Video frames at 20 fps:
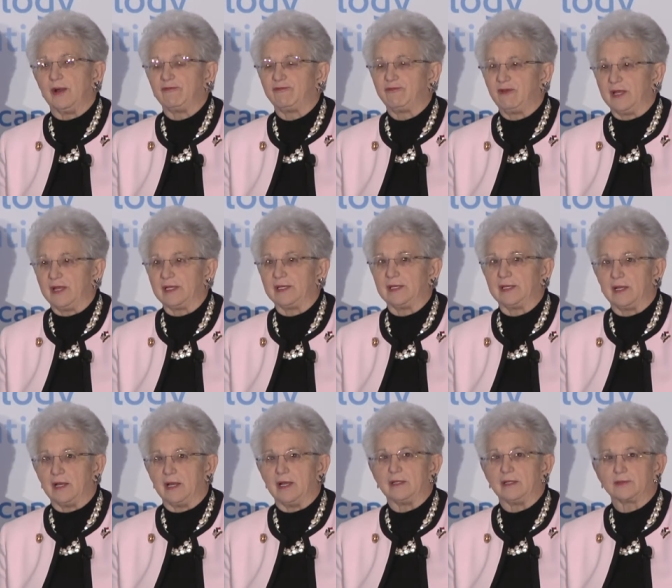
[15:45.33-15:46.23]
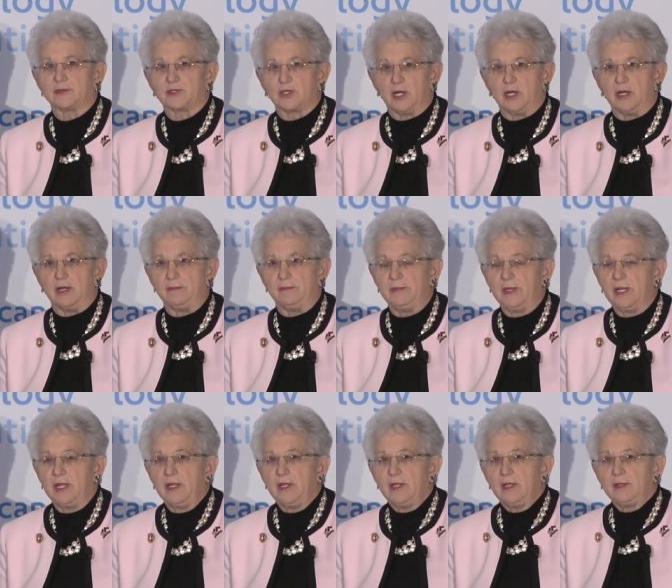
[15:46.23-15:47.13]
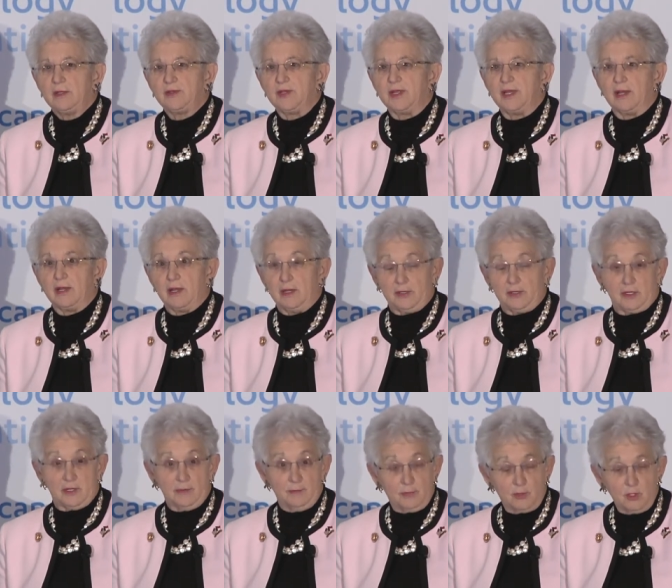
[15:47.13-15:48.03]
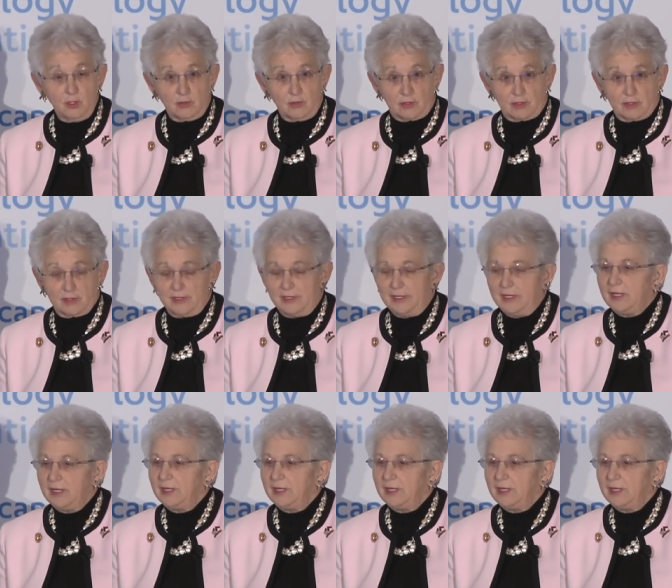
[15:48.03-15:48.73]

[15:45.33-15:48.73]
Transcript: I finally got Tom to get on a computer